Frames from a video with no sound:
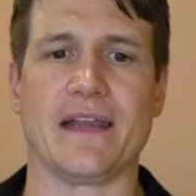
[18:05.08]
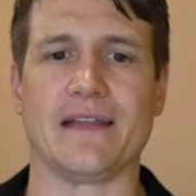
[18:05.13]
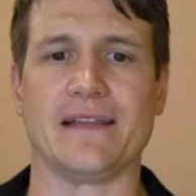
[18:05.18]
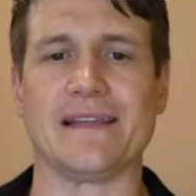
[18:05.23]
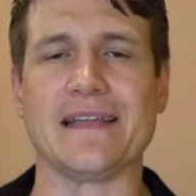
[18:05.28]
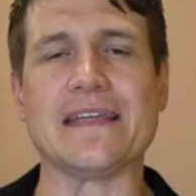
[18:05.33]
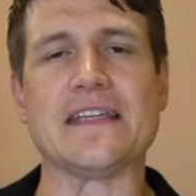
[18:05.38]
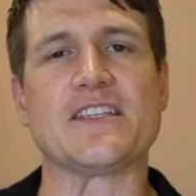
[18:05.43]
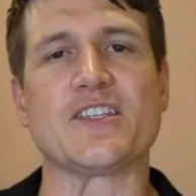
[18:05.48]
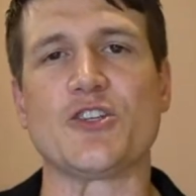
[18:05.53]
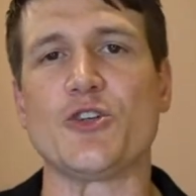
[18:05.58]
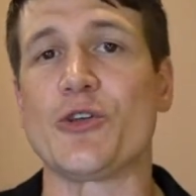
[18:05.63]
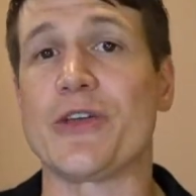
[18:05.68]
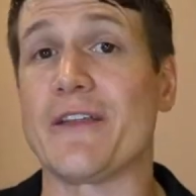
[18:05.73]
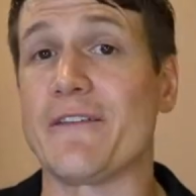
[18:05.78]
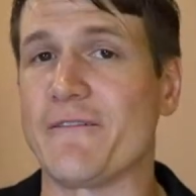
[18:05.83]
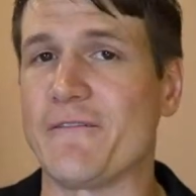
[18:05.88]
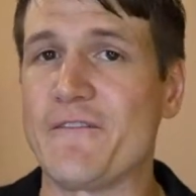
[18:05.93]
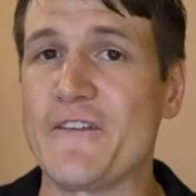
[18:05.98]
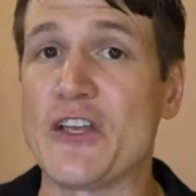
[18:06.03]
at least you
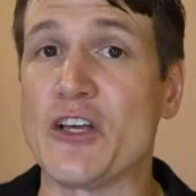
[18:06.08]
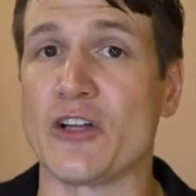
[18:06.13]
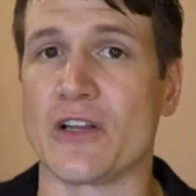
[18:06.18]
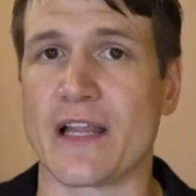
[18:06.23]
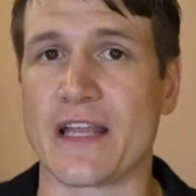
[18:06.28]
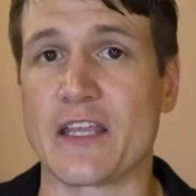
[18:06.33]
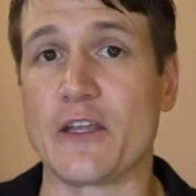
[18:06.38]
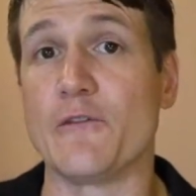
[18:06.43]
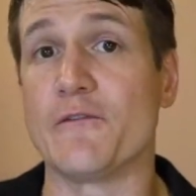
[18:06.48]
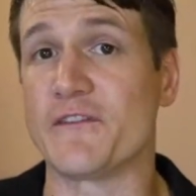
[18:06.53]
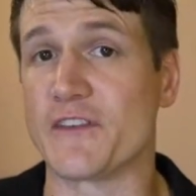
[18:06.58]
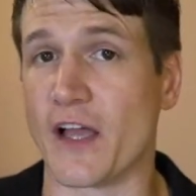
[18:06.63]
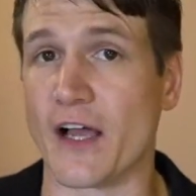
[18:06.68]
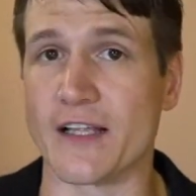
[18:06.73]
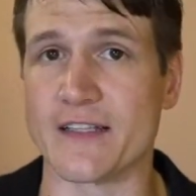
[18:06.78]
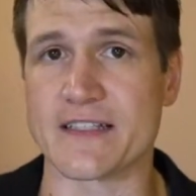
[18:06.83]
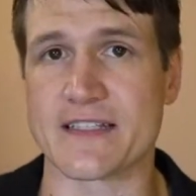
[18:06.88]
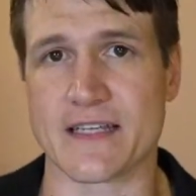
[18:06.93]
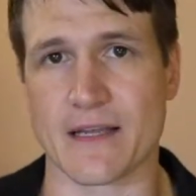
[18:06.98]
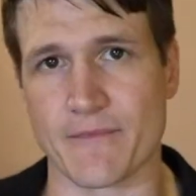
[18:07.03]
can feel like you've
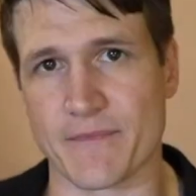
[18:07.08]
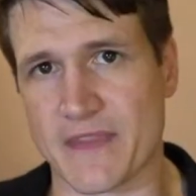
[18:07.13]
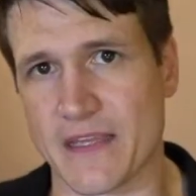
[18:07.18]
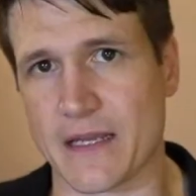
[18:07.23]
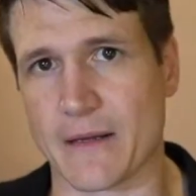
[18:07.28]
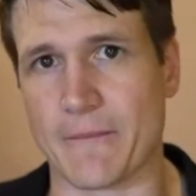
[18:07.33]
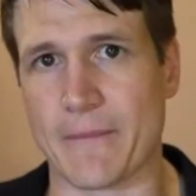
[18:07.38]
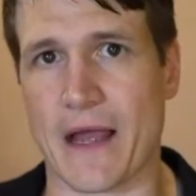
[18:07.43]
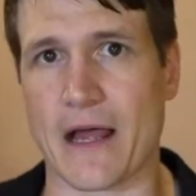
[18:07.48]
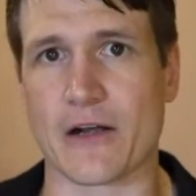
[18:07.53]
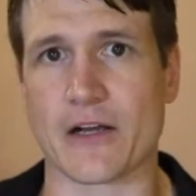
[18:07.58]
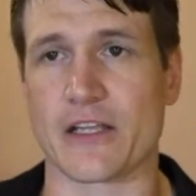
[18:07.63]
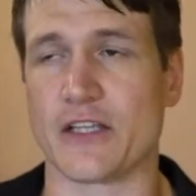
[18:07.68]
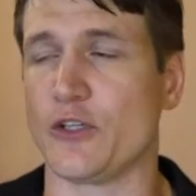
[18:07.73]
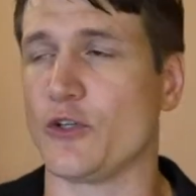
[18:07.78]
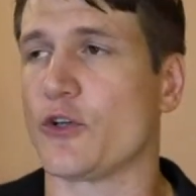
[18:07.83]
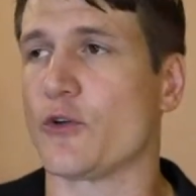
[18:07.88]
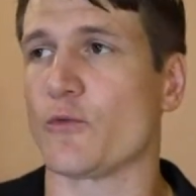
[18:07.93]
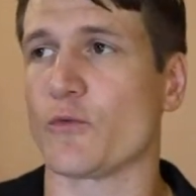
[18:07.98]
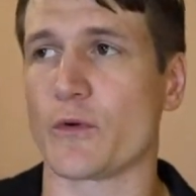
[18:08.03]
done something about it.
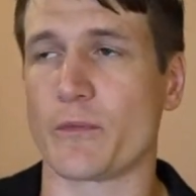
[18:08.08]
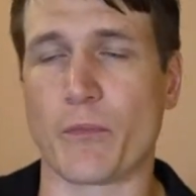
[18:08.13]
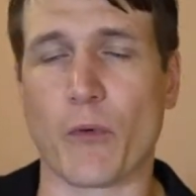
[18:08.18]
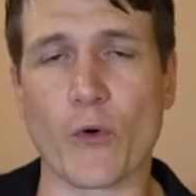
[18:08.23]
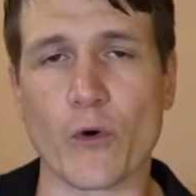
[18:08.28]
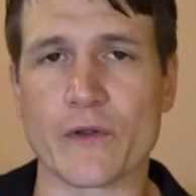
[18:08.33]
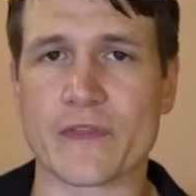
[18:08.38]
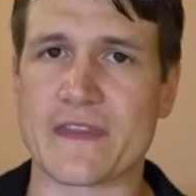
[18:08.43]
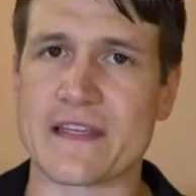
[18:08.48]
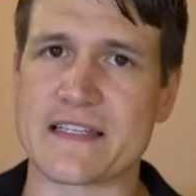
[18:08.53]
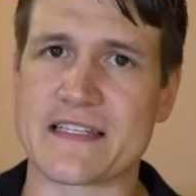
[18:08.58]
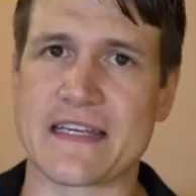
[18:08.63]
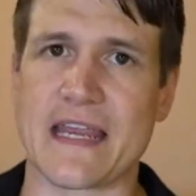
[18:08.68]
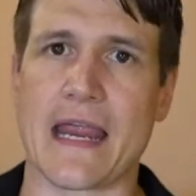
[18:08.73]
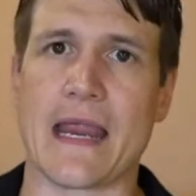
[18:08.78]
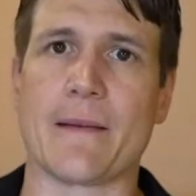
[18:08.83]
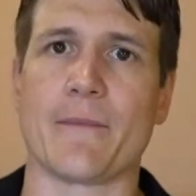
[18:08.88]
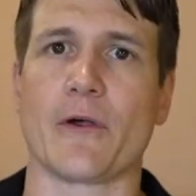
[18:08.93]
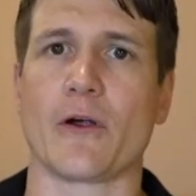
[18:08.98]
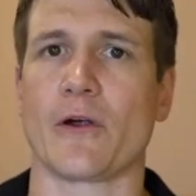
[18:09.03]
You can report the
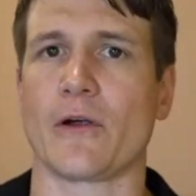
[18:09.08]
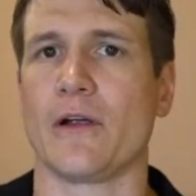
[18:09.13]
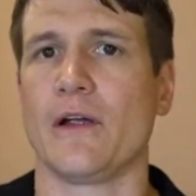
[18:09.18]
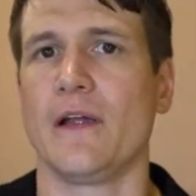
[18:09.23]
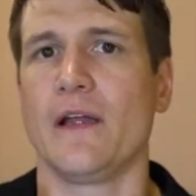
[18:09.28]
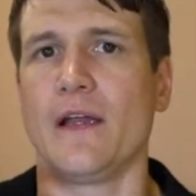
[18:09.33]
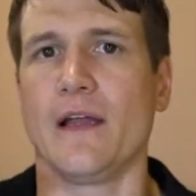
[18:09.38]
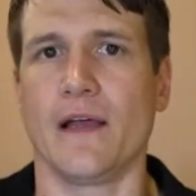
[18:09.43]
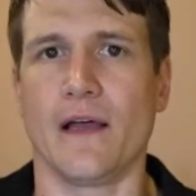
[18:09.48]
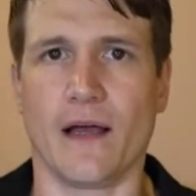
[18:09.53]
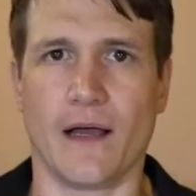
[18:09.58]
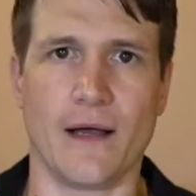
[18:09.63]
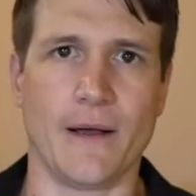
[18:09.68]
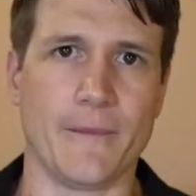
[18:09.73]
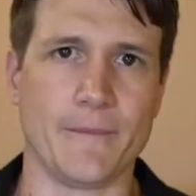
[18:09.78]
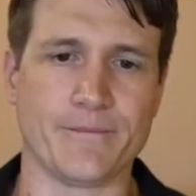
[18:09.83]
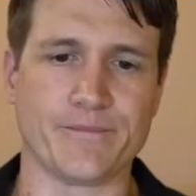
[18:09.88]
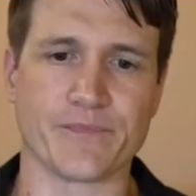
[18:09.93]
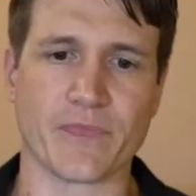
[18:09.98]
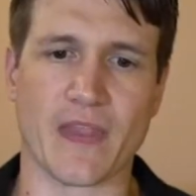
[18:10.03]
scammer
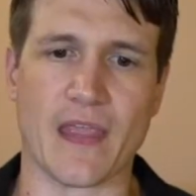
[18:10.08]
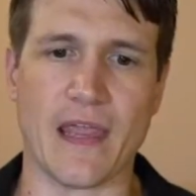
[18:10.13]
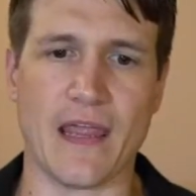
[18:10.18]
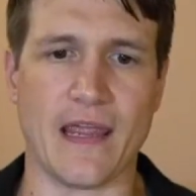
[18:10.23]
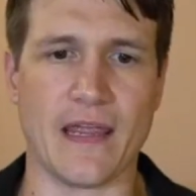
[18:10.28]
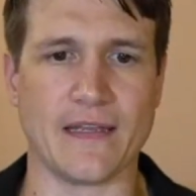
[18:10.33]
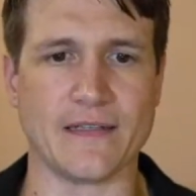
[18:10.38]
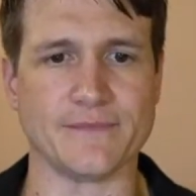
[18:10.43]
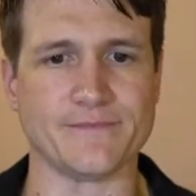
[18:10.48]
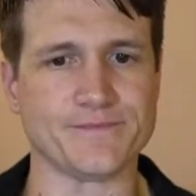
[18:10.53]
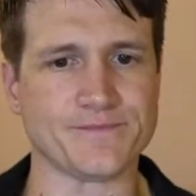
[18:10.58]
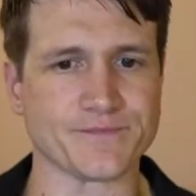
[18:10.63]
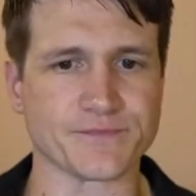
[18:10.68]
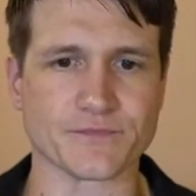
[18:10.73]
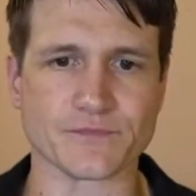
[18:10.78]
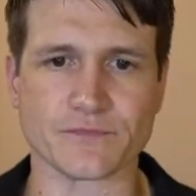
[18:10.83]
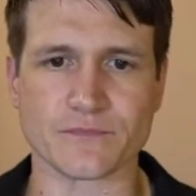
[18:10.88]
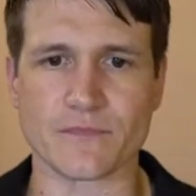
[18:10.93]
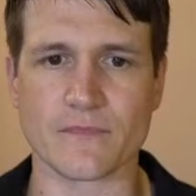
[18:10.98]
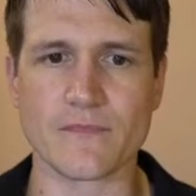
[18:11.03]
um, and
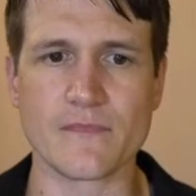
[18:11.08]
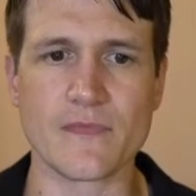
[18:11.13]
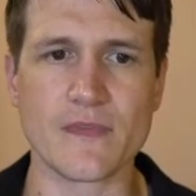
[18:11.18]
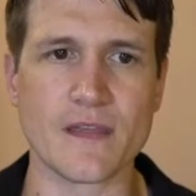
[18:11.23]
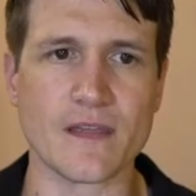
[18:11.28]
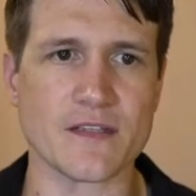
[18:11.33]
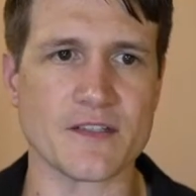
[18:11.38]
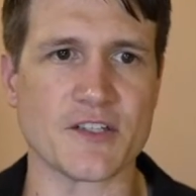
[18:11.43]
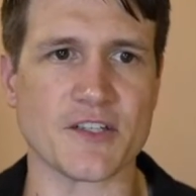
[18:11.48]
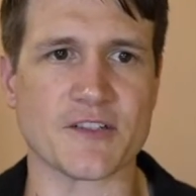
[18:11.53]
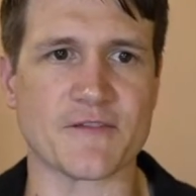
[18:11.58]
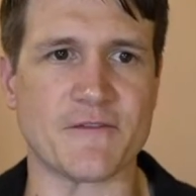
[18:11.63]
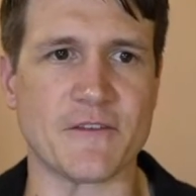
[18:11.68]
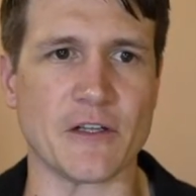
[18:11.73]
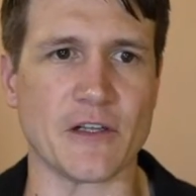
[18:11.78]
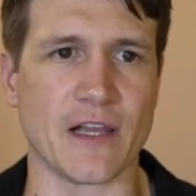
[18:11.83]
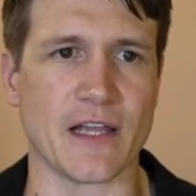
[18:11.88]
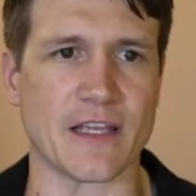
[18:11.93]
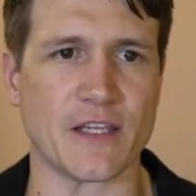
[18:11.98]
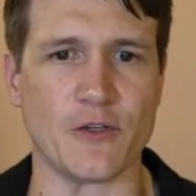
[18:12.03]
just feel
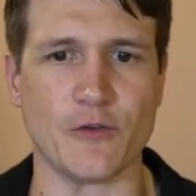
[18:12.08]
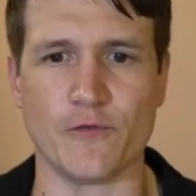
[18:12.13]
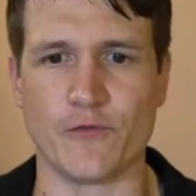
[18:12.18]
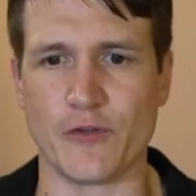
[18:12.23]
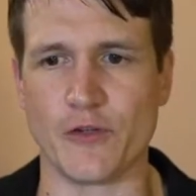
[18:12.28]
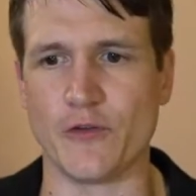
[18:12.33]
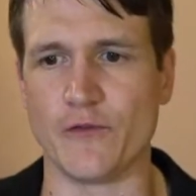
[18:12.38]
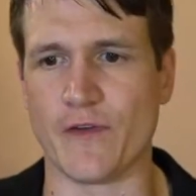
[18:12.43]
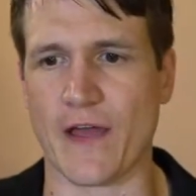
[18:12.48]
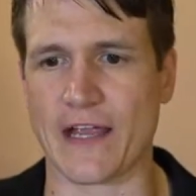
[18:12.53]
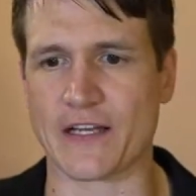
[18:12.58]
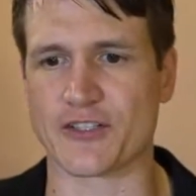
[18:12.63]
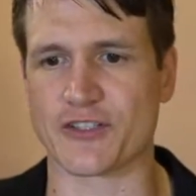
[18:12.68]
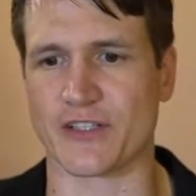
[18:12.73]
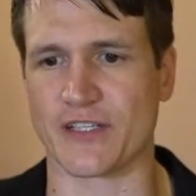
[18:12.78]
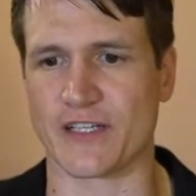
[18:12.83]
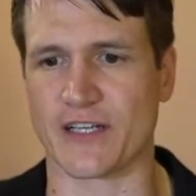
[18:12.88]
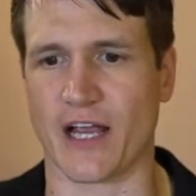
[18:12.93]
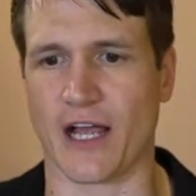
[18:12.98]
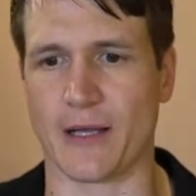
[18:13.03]
like you've you've
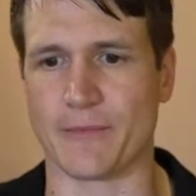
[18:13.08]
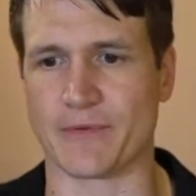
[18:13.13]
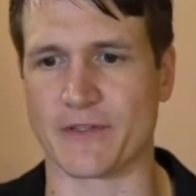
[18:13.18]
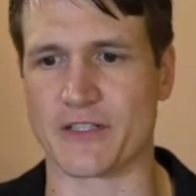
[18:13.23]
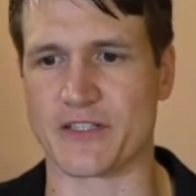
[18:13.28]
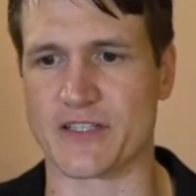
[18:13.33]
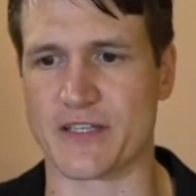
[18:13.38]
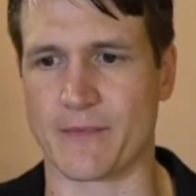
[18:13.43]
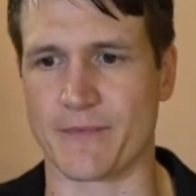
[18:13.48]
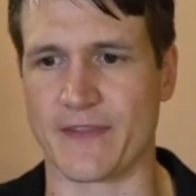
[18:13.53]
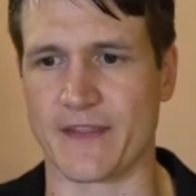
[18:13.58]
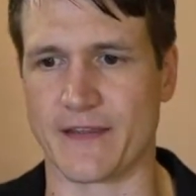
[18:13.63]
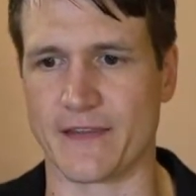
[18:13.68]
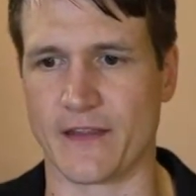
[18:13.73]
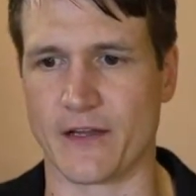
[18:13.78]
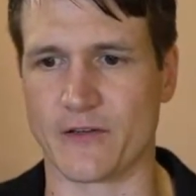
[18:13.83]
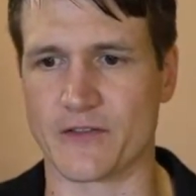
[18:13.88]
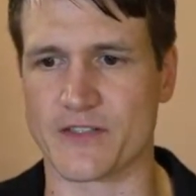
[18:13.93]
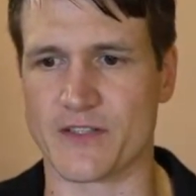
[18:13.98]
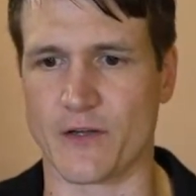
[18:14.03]
actually accomplished something
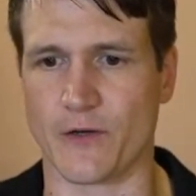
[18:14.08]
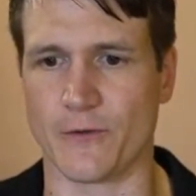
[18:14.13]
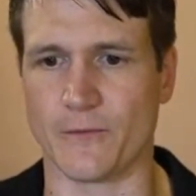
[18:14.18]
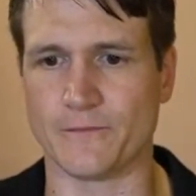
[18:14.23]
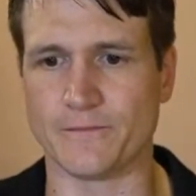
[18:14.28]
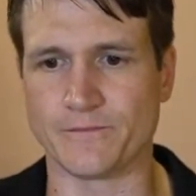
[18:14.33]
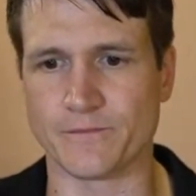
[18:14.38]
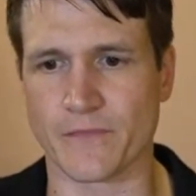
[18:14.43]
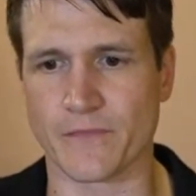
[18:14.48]
there. So